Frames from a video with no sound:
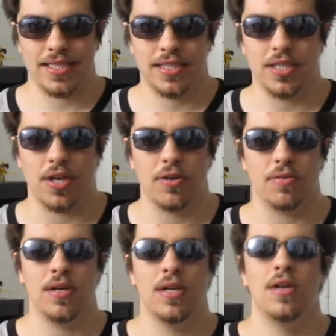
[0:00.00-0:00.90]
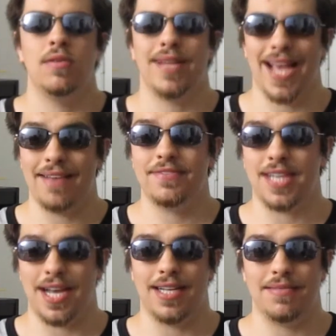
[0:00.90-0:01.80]
So we have
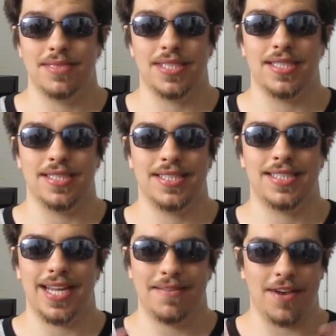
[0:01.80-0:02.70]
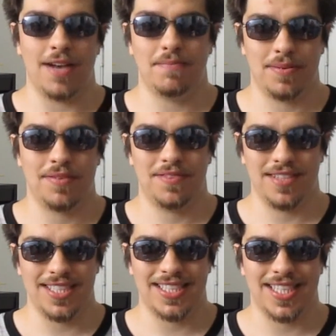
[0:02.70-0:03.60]
time to save up for
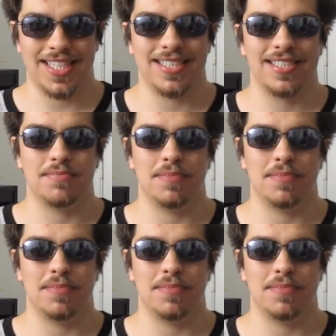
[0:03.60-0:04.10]
these things,